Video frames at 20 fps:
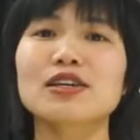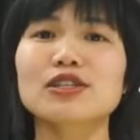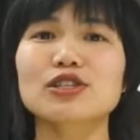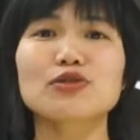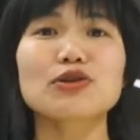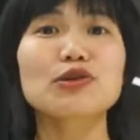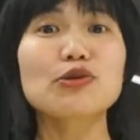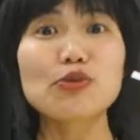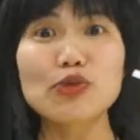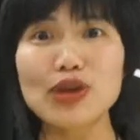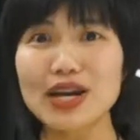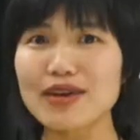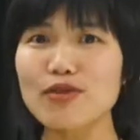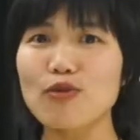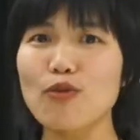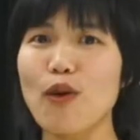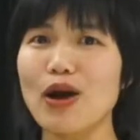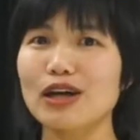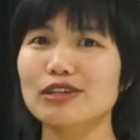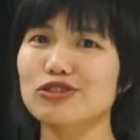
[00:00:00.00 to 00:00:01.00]
So you
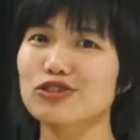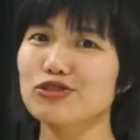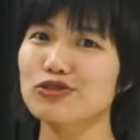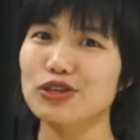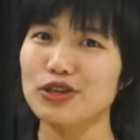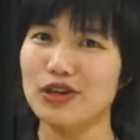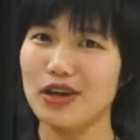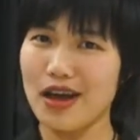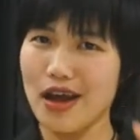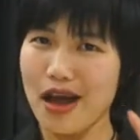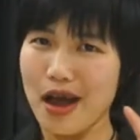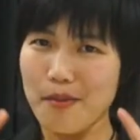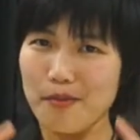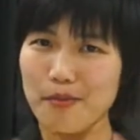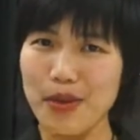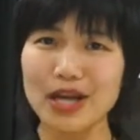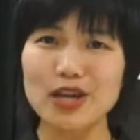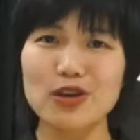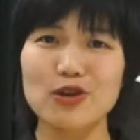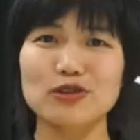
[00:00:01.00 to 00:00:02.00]
really want to
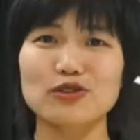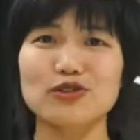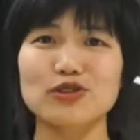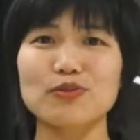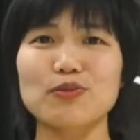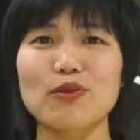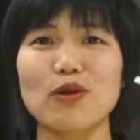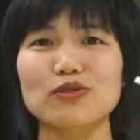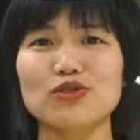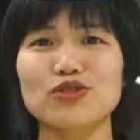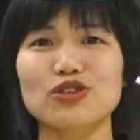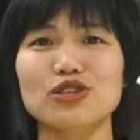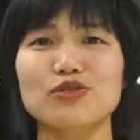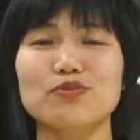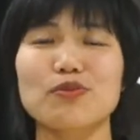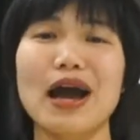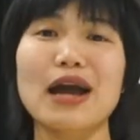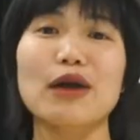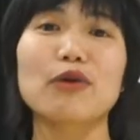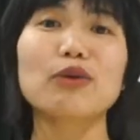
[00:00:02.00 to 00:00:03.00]
make your
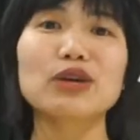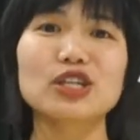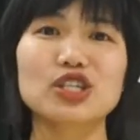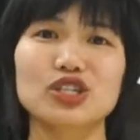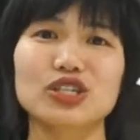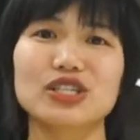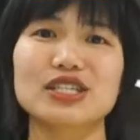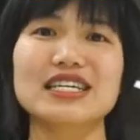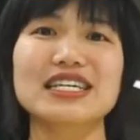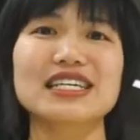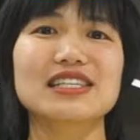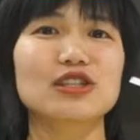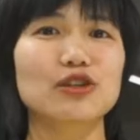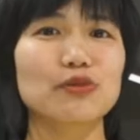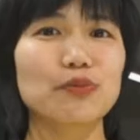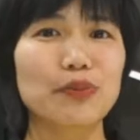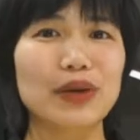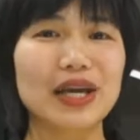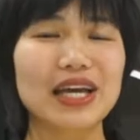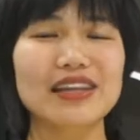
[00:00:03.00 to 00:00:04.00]
subconscious mind, which
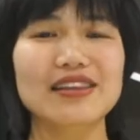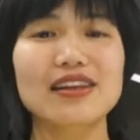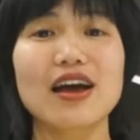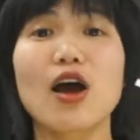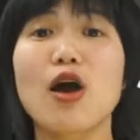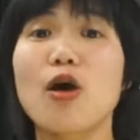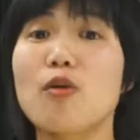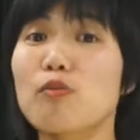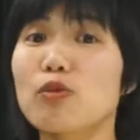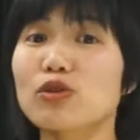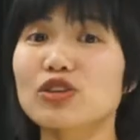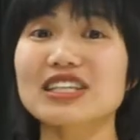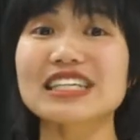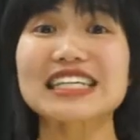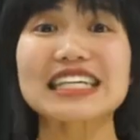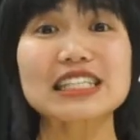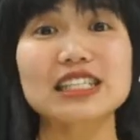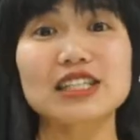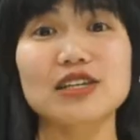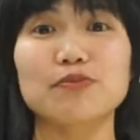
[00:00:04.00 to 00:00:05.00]
determine more than
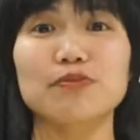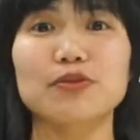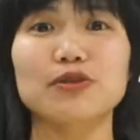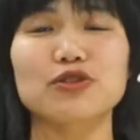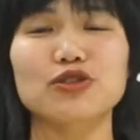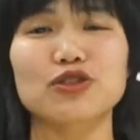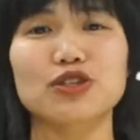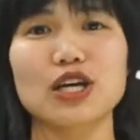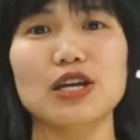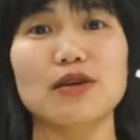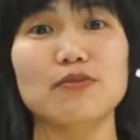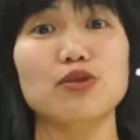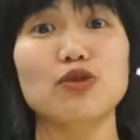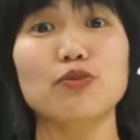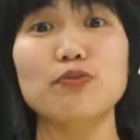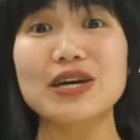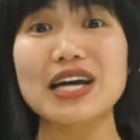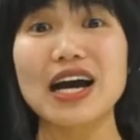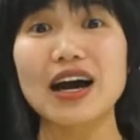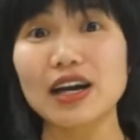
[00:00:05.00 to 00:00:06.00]
90% of
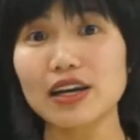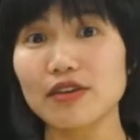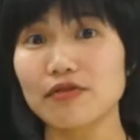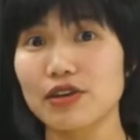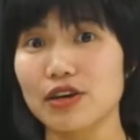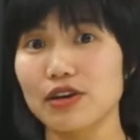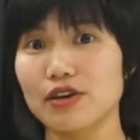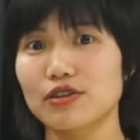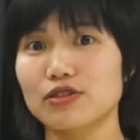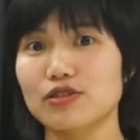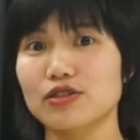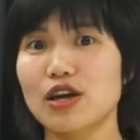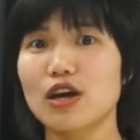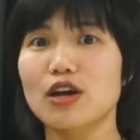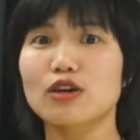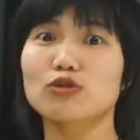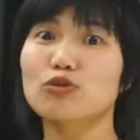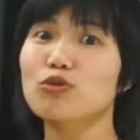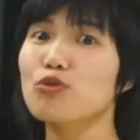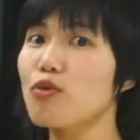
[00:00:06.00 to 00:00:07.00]
your behaviors,
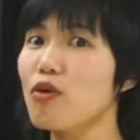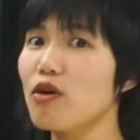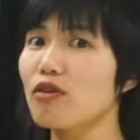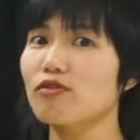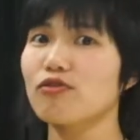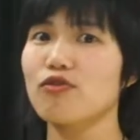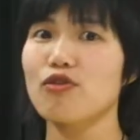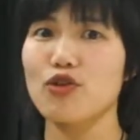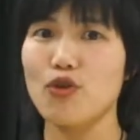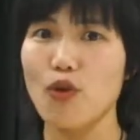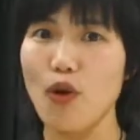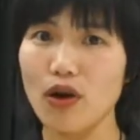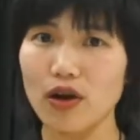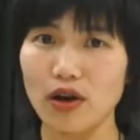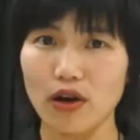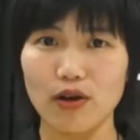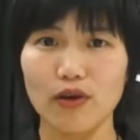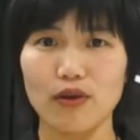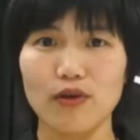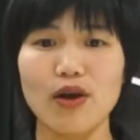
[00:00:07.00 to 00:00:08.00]
to work for your
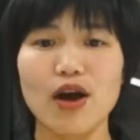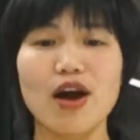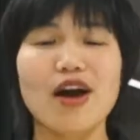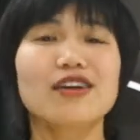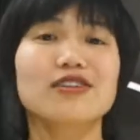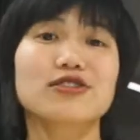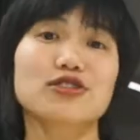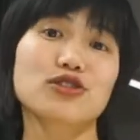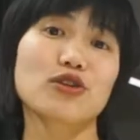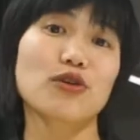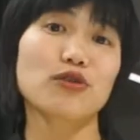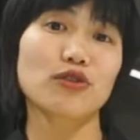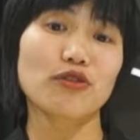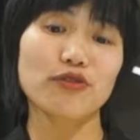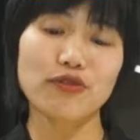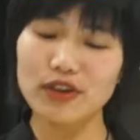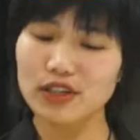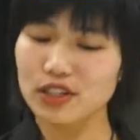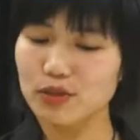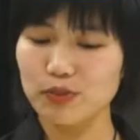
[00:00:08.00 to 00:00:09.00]
goal. So the
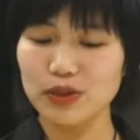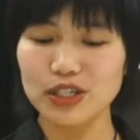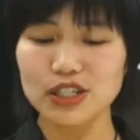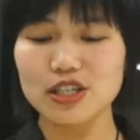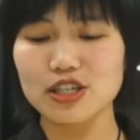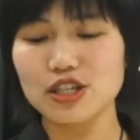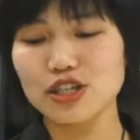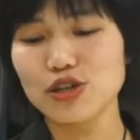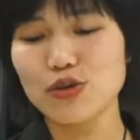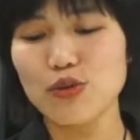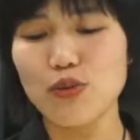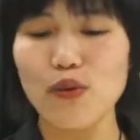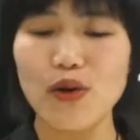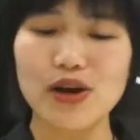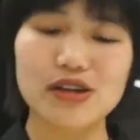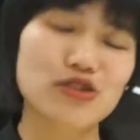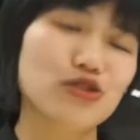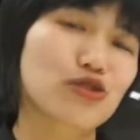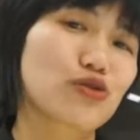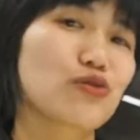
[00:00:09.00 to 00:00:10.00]
first practice you
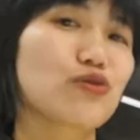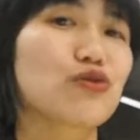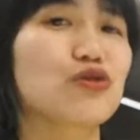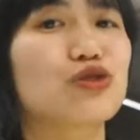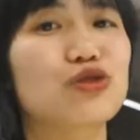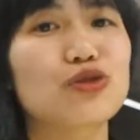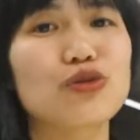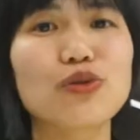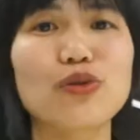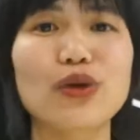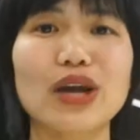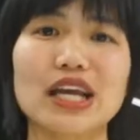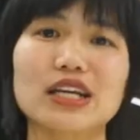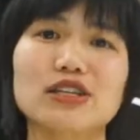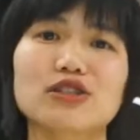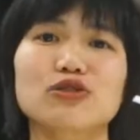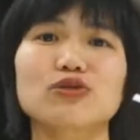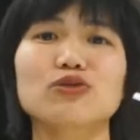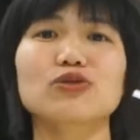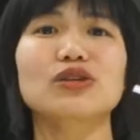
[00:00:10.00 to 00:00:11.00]
want to do
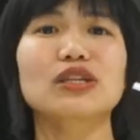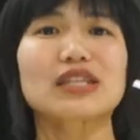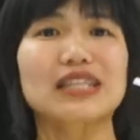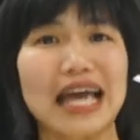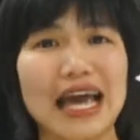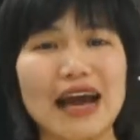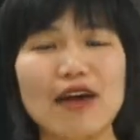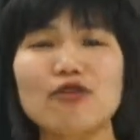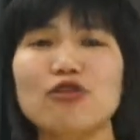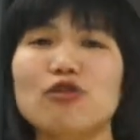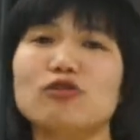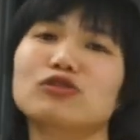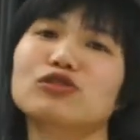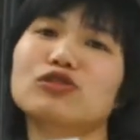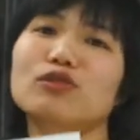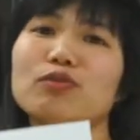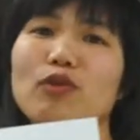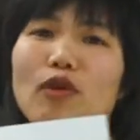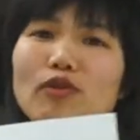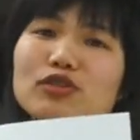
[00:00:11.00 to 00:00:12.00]
is to tell your
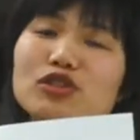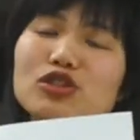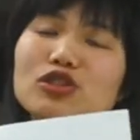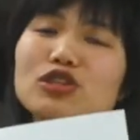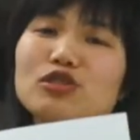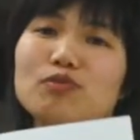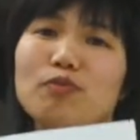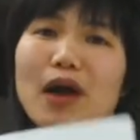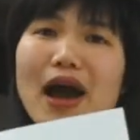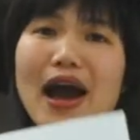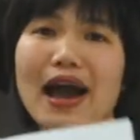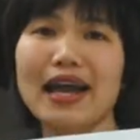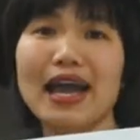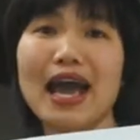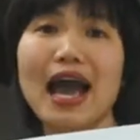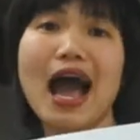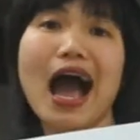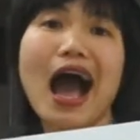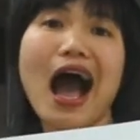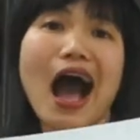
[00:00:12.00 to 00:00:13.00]
subconscious
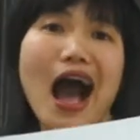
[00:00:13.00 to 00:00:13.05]
mind